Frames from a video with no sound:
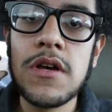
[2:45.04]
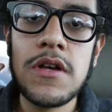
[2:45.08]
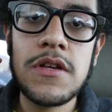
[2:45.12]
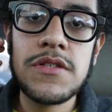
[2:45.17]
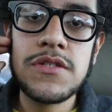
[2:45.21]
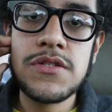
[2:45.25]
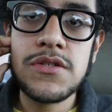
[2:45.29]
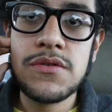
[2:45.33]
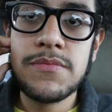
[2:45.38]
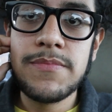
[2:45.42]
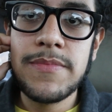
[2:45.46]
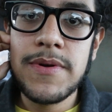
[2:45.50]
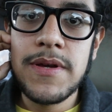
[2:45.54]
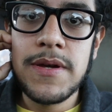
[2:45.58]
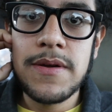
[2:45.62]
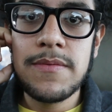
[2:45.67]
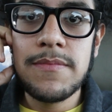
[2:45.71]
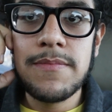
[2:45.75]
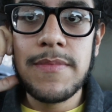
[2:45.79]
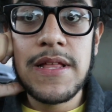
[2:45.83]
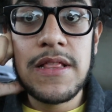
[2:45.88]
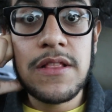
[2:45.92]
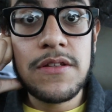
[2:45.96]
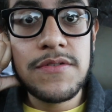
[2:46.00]
So my
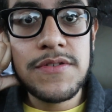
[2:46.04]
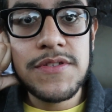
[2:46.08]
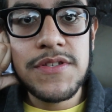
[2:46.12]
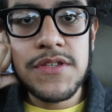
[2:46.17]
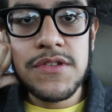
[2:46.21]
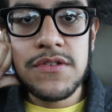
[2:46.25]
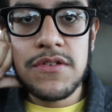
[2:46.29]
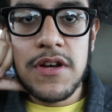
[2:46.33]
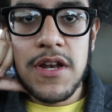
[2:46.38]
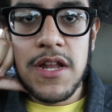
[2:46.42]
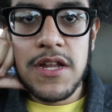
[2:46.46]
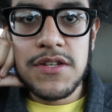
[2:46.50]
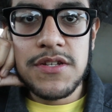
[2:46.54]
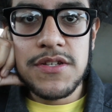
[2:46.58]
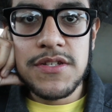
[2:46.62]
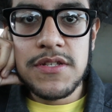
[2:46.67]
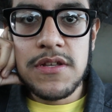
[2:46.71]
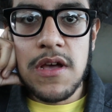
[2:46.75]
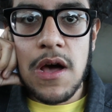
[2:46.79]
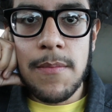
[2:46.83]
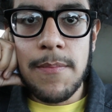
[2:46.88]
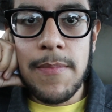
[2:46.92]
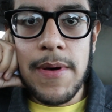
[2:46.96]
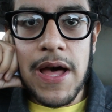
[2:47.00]
little sister and I just
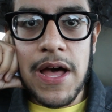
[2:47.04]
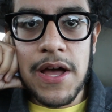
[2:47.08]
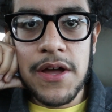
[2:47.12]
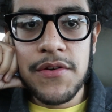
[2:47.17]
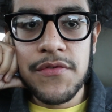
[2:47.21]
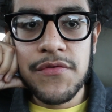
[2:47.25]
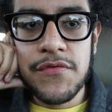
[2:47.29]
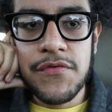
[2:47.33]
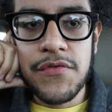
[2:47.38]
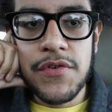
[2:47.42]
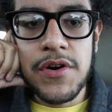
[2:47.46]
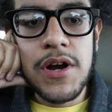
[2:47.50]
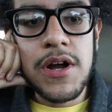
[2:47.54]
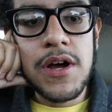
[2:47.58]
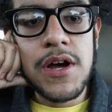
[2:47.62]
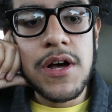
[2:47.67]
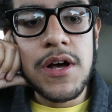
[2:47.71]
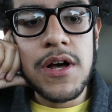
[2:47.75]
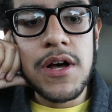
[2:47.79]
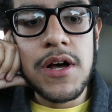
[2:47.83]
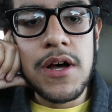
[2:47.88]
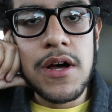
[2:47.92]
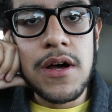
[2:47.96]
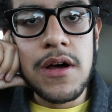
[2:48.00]
got back
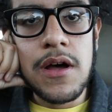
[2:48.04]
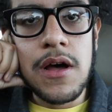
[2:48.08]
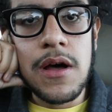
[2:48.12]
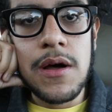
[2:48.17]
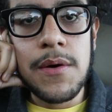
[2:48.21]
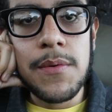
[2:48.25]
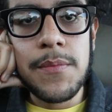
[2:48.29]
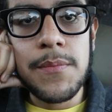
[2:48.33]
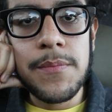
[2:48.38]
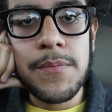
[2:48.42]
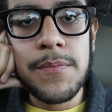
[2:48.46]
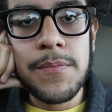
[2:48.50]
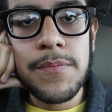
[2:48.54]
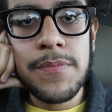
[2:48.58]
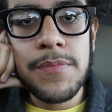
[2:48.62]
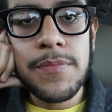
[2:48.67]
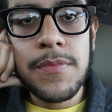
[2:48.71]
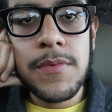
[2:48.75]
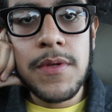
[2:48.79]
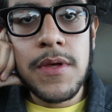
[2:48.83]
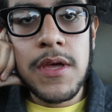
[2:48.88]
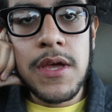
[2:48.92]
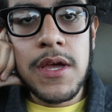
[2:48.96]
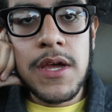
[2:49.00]
from
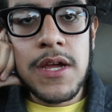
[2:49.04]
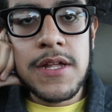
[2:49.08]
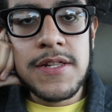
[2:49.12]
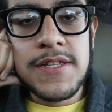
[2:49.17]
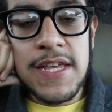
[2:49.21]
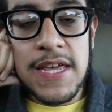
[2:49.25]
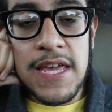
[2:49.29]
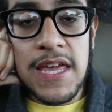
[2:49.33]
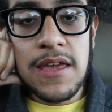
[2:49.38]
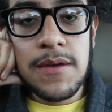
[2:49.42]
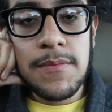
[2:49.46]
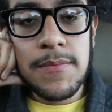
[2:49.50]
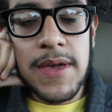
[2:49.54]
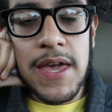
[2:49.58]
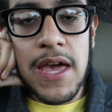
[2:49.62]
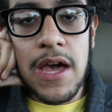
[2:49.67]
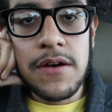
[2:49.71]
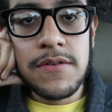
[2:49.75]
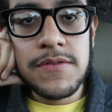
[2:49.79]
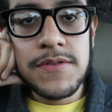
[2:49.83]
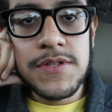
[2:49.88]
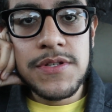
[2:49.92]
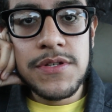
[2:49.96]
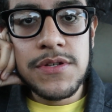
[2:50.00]
taking me
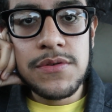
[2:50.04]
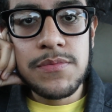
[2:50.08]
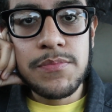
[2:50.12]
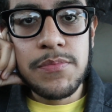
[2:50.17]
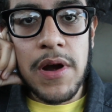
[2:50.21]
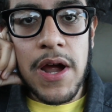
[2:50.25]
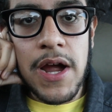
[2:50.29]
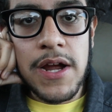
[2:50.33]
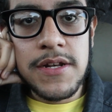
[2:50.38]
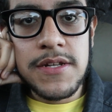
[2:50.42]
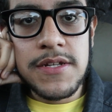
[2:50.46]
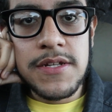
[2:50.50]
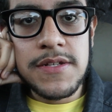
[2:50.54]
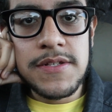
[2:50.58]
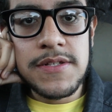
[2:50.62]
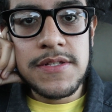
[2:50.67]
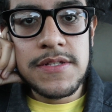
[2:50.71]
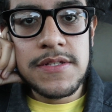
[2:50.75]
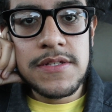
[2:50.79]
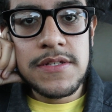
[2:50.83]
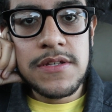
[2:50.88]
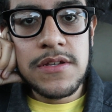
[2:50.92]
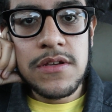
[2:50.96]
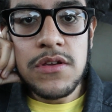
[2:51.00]
out to
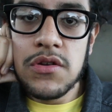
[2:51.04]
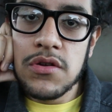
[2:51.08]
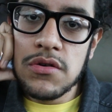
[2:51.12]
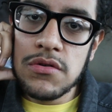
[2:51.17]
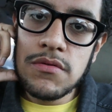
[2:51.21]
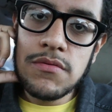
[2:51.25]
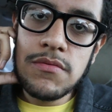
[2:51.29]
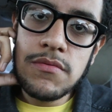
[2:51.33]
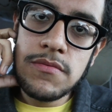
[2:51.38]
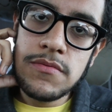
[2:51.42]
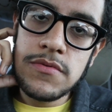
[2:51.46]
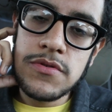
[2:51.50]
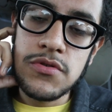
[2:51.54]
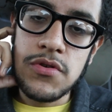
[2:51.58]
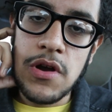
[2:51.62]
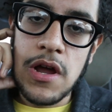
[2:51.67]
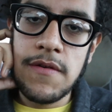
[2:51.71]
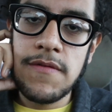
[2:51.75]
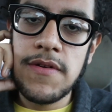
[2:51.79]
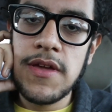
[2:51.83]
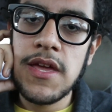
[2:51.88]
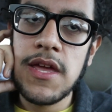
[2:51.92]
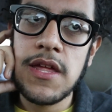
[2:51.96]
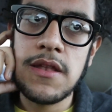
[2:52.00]
practice, you know,
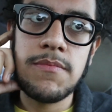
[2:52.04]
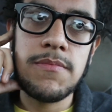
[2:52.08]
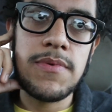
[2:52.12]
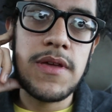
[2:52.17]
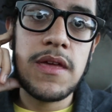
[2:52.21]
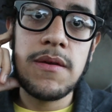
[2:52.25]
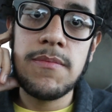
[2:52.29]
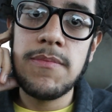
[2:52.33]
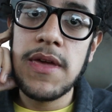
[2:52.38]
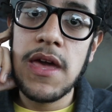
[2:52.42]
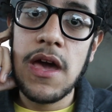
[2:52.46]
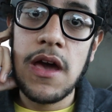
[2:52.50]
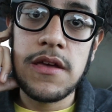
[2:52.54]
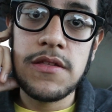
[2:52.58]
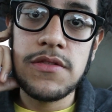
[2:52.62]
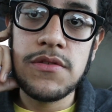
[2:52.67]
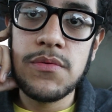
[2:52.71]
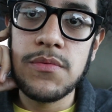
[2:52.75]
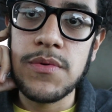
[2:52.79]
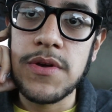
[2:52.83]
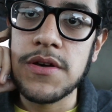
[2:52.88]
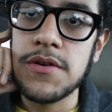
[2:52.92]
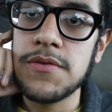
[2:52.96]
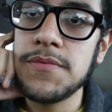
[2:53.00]
driving and being behind the
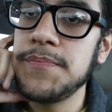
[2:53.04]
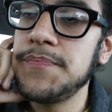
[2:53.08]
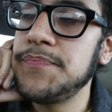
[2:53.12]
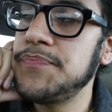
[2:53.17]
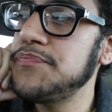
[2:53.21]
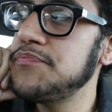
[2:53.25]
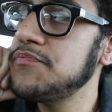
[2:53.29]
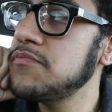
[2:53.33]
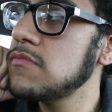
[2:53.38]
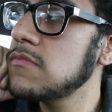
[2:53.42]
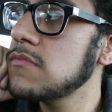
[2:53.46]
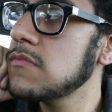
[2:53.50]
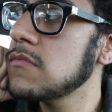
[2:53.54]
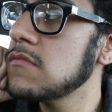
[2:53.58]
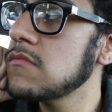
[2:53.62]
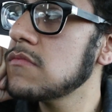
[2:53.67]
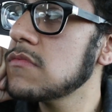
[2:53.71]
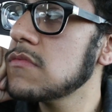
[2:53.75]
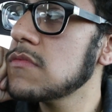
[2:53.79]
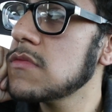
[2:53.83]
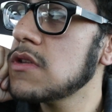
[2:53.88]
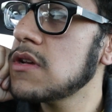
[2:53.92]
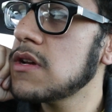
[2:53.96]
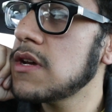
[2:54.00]
wheel.
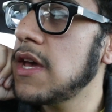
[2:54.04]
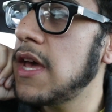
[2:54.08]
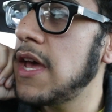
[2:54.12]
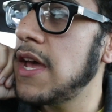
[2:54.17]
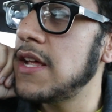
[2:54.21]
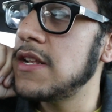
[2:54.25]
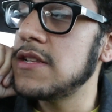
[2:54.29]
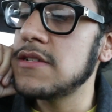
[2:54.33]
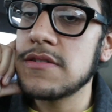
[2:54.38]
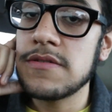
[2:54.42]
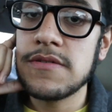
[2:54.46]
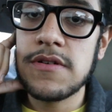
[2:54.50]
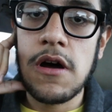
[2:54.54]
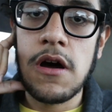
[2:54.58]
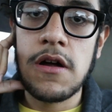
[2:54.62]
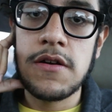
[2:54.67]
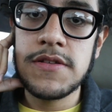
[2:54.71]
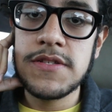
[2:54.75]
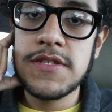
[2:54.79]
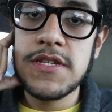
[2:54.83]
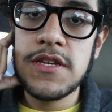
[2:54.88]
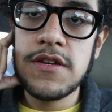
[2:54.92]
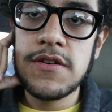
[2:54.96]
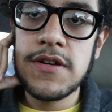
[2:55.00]
And
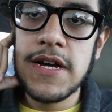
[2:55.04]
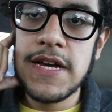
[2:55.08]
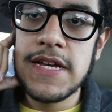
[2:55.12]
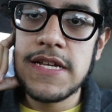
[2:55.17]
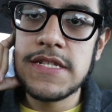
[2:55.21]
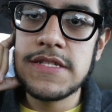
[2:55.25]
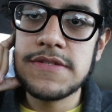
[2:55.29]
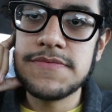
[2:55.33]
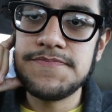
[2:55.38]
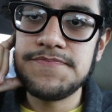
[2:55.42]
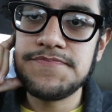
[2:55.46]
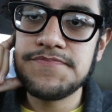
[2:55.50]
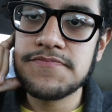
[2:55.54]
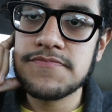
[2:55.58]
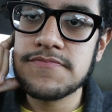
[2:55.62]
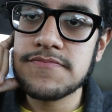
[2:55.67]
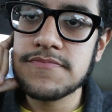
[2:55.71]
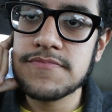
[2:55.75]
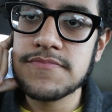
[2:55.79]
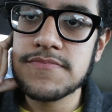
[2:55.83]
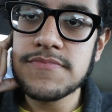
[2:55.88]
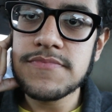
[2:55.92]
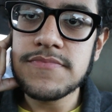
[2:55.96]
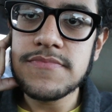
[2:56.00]
honestly, you guys,
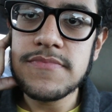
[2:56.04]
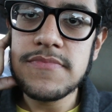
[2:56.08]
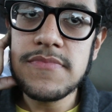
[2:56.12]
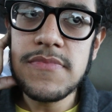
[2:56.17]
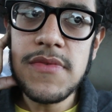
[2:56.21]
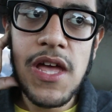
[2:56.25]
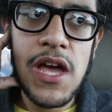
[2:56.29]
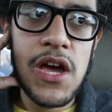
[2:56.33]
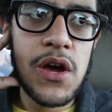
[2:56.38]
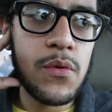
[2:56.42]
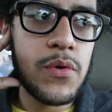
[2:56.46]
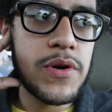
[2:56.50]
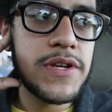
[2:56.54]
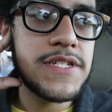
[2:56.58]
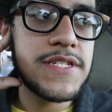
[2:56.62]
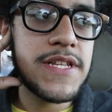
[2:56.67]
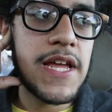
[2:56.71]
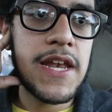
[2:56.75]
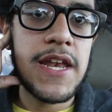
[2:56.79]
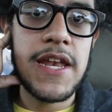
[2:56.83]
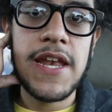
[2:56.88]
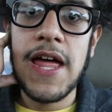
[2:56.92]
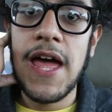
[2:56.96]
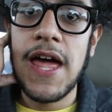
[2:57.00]
I wish
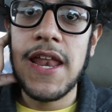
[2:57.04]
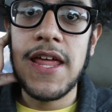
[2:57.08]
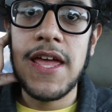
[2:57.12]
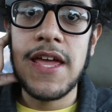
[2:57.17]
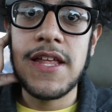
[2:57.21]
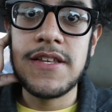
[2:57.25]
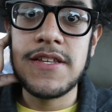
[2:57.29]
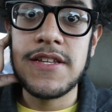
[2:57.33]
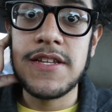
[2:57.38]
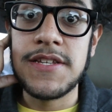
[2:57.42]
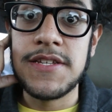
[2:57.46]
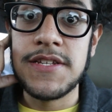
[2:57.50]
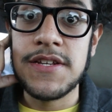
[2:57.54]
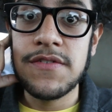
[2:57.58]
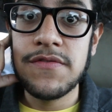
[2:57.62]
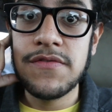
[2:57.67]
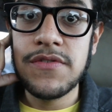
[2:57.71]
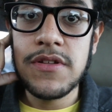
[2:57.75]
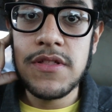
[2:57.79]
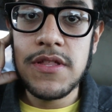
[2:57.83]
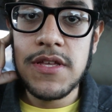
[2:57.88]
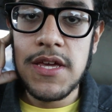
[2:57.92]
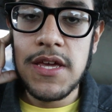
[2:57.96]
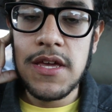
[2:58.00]
that it had ended
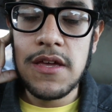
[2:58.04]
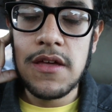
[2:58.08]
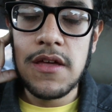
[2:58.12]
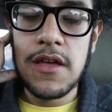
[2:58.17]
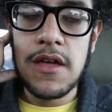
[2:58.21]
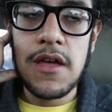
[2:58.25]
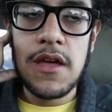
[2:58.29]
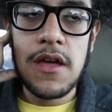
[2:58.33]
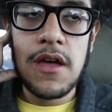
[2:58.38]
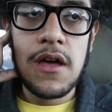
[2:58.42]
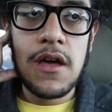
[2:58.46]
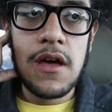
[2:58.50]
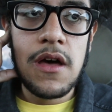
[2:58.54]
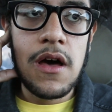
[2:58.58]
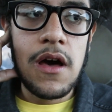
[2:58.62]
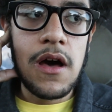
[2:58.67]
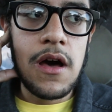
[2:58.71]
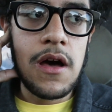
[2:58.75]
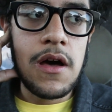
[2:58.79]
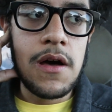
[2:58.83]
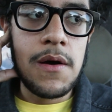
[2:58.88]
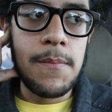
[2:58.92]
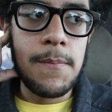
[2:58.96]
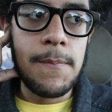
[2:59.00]
differently.
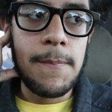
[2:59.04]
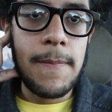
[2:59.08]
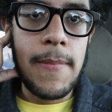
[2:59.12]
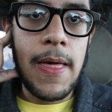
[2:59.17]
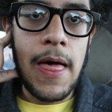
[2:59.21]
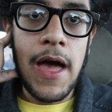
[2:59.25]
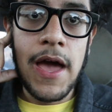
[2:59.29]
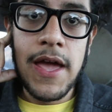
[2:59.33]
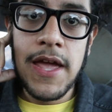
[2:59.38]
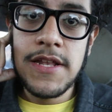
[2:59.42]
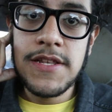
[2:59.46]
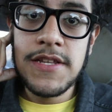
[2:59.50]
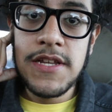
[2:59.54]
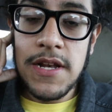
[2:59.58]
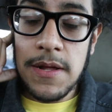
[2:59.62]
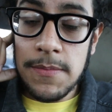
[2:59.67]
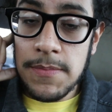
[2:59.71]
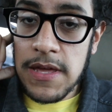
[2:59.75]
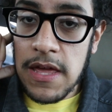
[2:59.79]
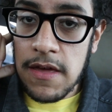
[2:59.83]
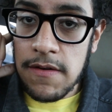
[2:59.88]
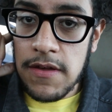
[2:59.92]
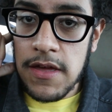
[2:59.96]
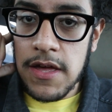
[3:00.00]
I ended up
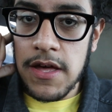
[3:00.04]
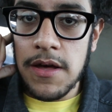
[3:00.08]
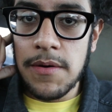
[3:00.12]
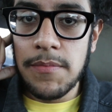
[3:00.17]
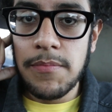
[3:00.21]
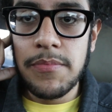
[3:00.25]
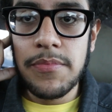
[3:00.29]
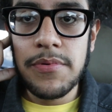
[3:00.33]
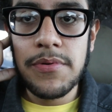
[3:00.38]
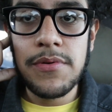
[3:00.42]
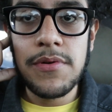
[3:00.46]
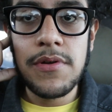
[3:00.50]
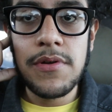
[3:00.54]
giving up.